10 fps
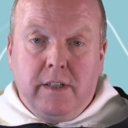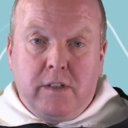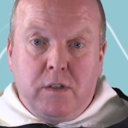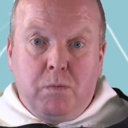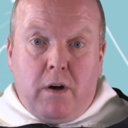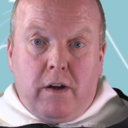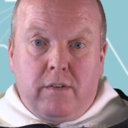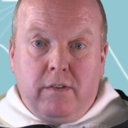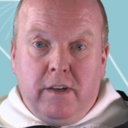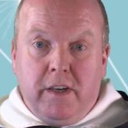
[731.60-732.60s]
This is what
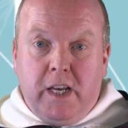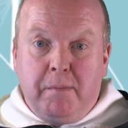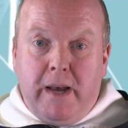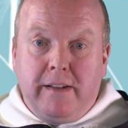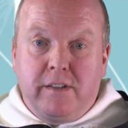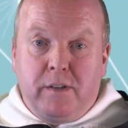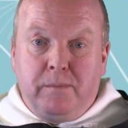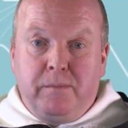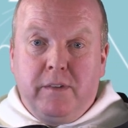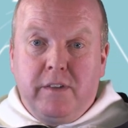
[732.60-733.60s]
it meant to
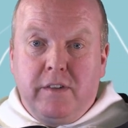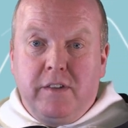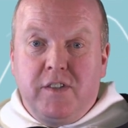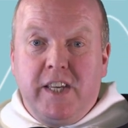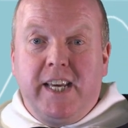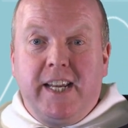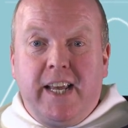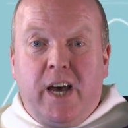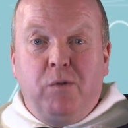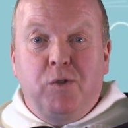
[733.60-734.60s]
them,
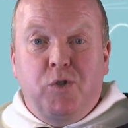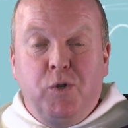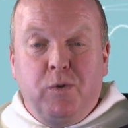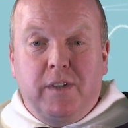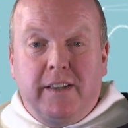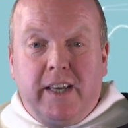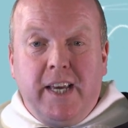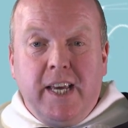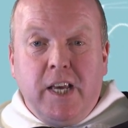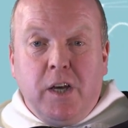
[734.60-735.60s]
seeking out truth, that
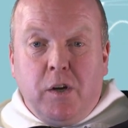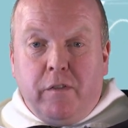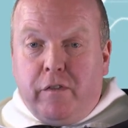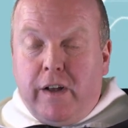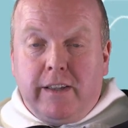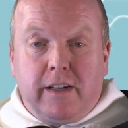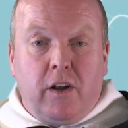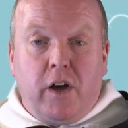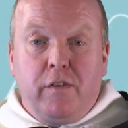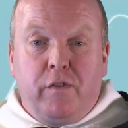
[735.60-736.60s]
they felt that
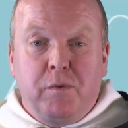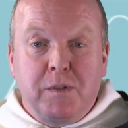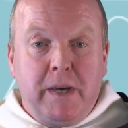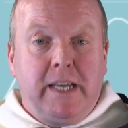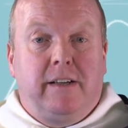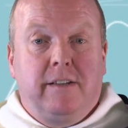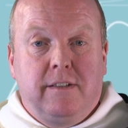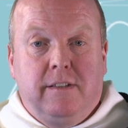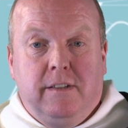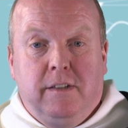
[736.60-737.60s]
life was
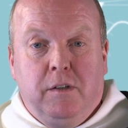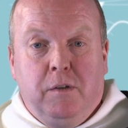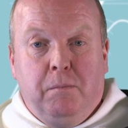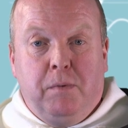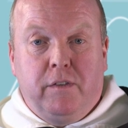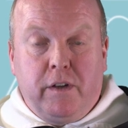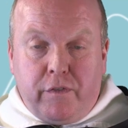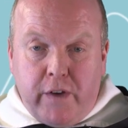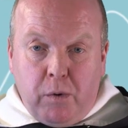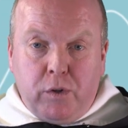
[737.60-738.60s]
meaningless. But if they'd
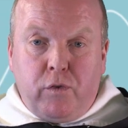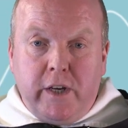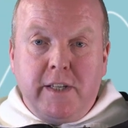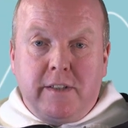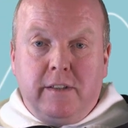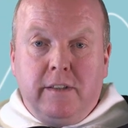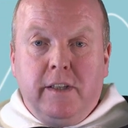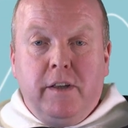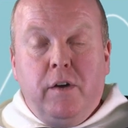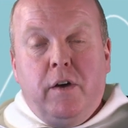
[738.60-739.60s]
found a reason
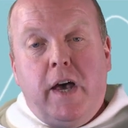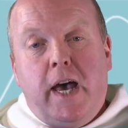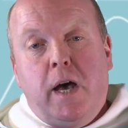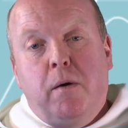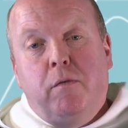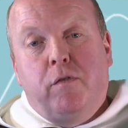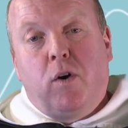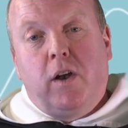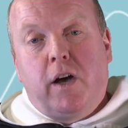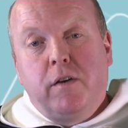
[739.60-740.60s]
uh,
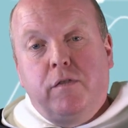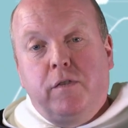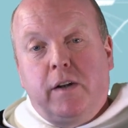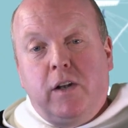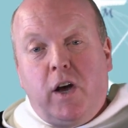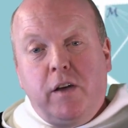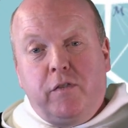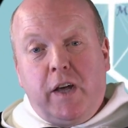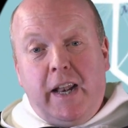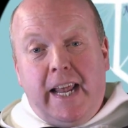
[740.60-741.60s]
for life, that
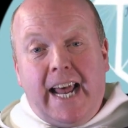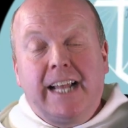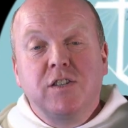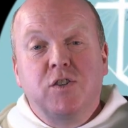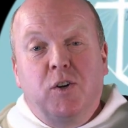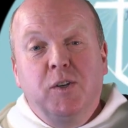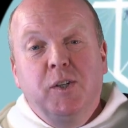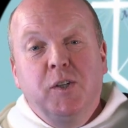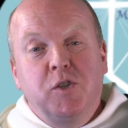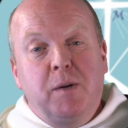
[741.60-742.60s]
life, an answer
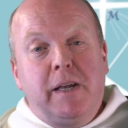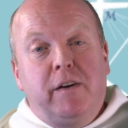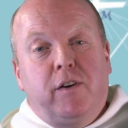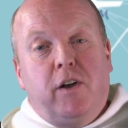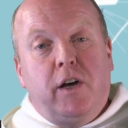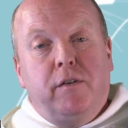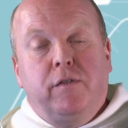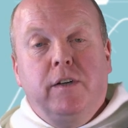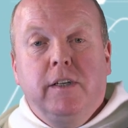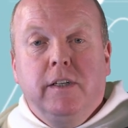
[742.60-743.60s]
to the meaning for
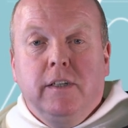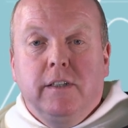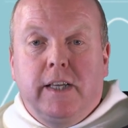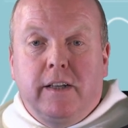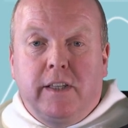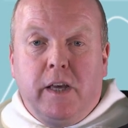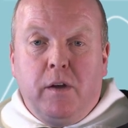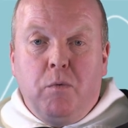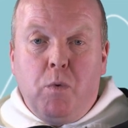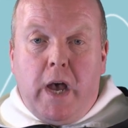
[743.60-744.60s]
life, that
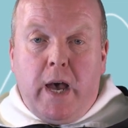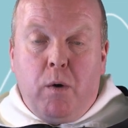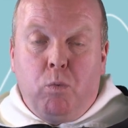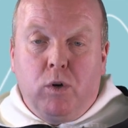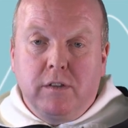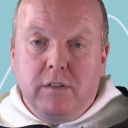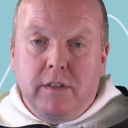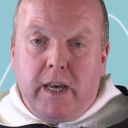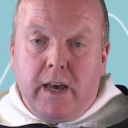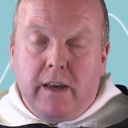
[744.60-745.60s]
they uh,
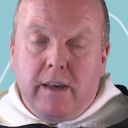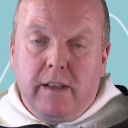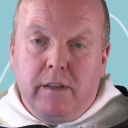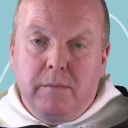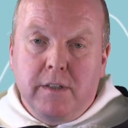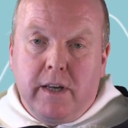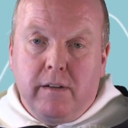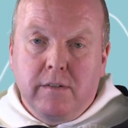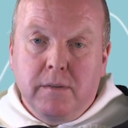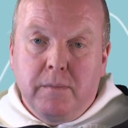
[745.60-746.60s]
wouldn't uh, kill
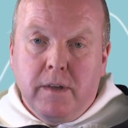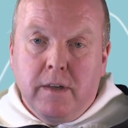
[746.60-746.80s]
themselves.